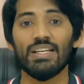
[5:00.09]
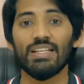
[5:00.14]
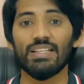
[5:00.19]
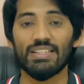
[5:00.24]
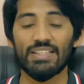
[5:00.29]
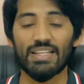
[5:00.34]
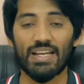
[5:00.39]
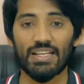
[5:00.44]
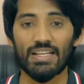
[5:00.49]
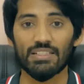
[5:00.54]

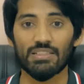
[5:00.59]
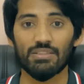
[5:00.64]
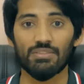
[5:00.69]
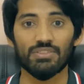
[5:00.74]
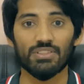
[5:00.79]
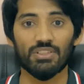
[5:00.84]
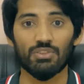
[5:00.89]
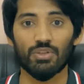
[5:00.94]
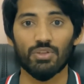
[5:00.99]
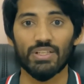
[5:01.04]
negative
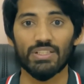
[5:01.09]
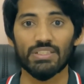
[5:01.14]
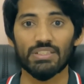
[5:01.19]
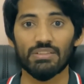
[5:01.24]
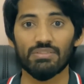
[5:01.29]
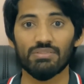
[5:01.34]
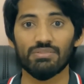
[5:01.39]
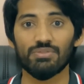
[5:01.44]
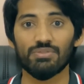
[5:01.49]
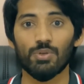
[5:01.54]

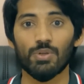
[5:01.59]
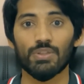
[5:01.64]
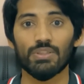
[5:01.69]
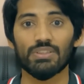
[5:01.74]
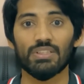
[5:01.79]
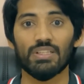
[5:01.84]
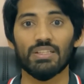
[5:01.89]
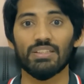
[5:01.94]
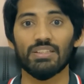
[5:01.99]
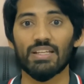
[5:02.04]
interrogative one,
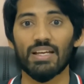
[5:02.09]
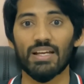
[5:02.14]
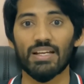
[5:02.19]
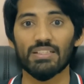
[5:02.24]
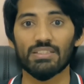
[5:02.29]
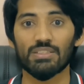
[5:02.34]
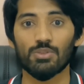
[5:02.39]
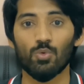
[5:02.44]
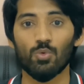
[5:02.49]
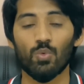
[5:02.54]
then
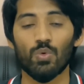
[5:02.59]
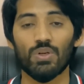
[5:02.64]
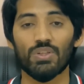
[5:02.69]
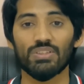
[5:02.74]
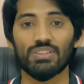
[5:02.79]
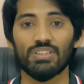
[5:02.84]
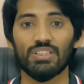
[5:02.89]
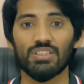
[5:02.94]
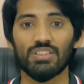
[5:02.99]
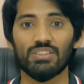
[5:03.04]
negative
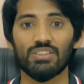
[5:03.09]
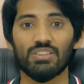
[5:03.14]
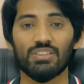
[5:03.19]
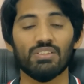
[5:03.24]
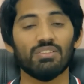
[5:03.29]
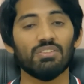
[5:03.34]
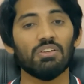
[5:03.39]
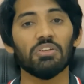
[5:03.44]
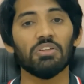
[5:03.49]
one, then the